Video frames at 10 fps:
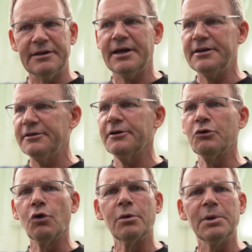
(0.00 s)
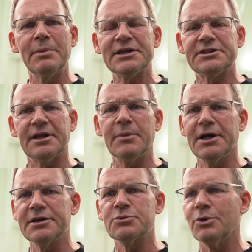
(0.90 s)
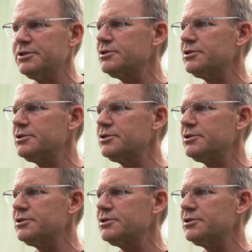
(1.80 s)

they did their normal match day minus one.